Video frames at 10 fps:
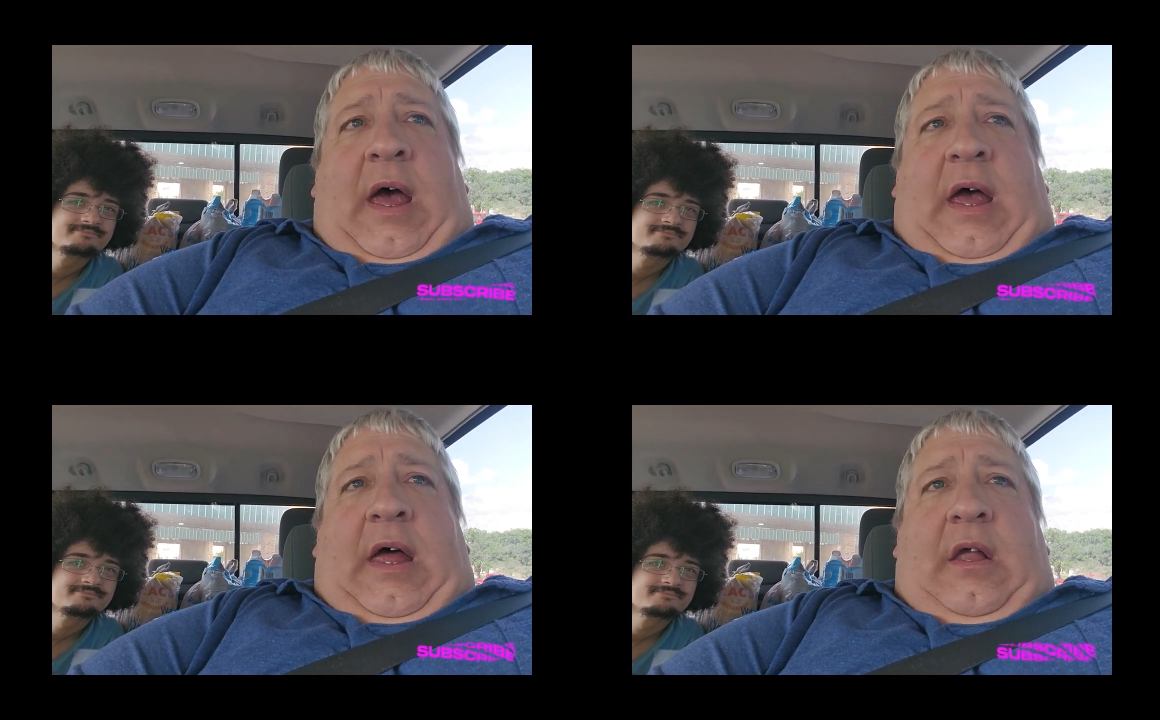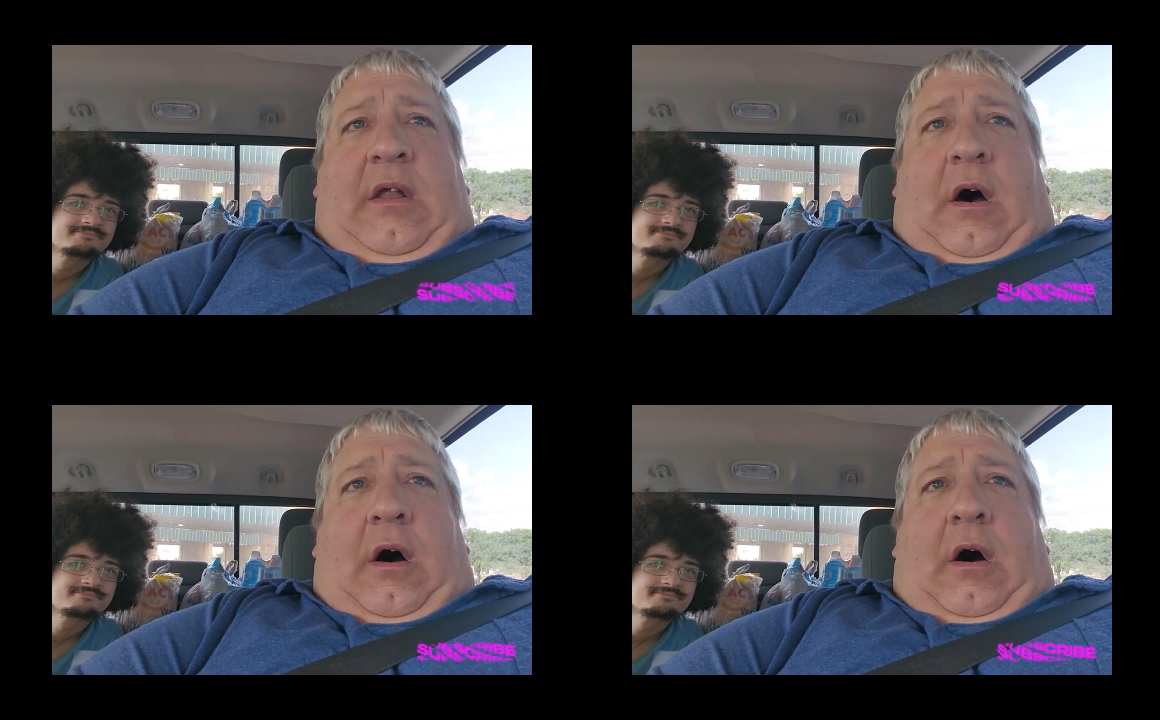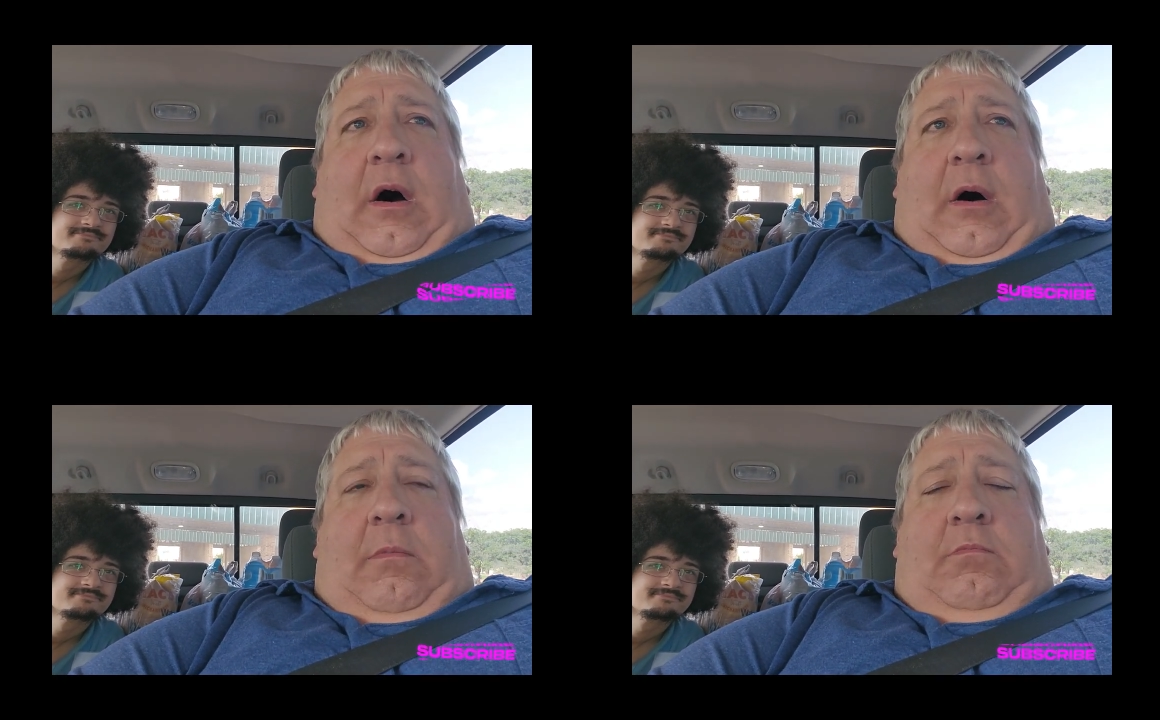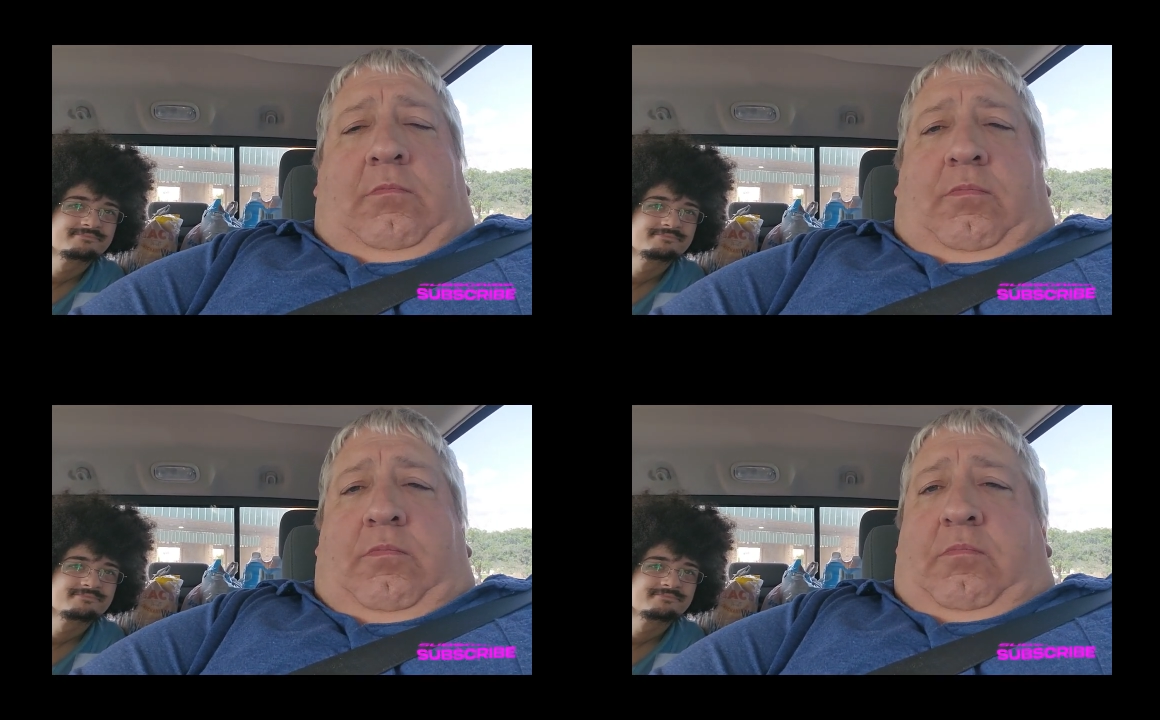Speaker 1: and
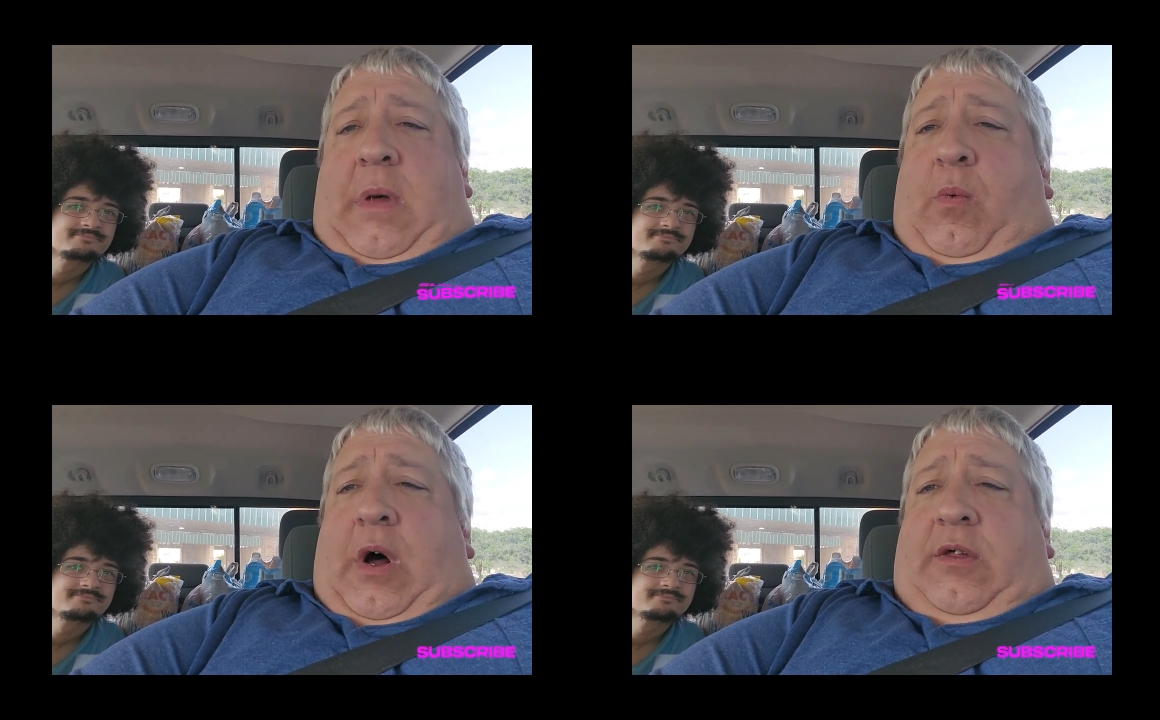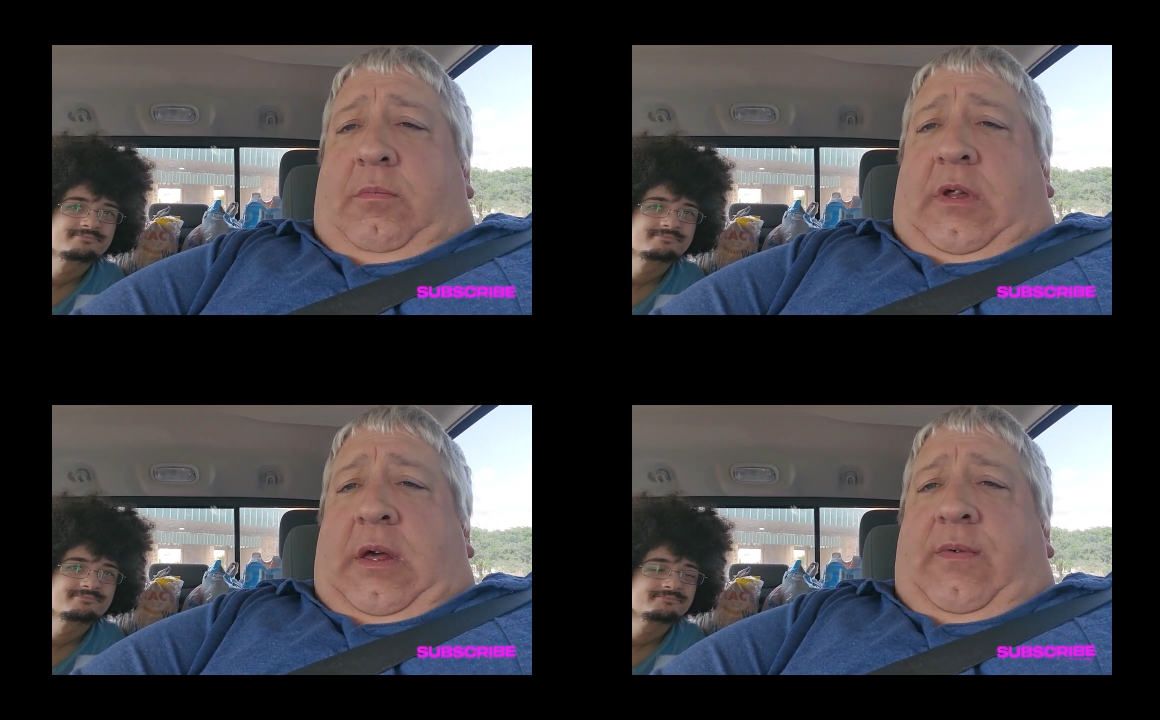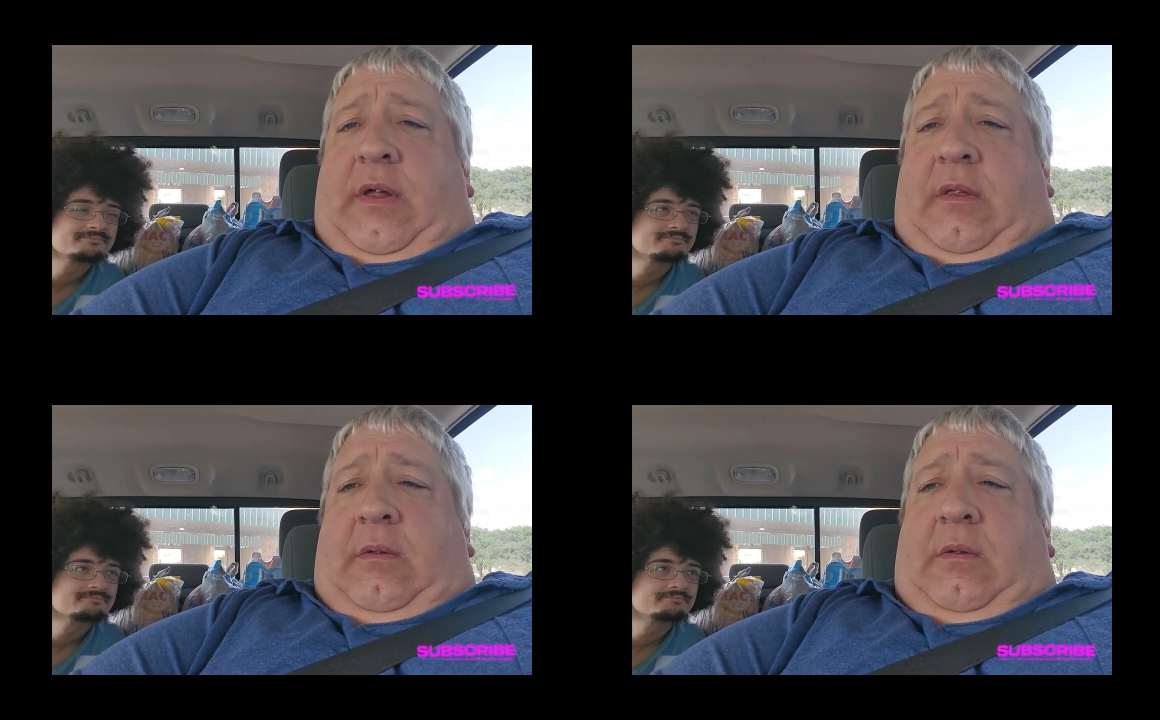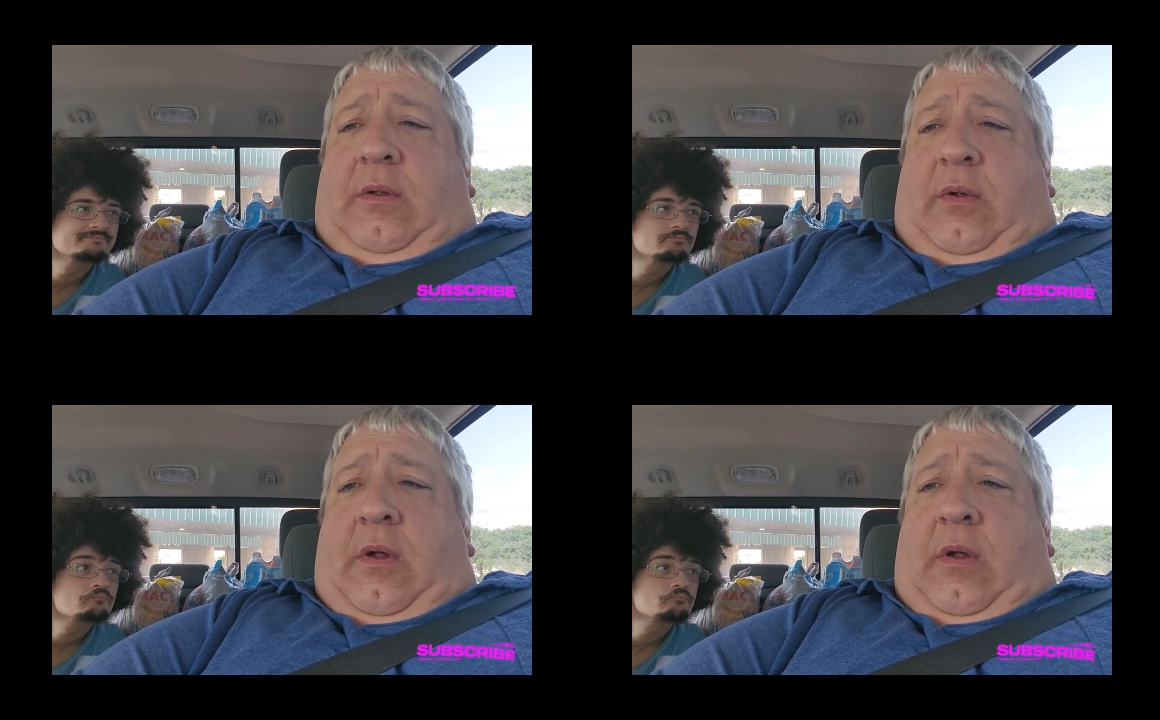um, maybe watch some TV and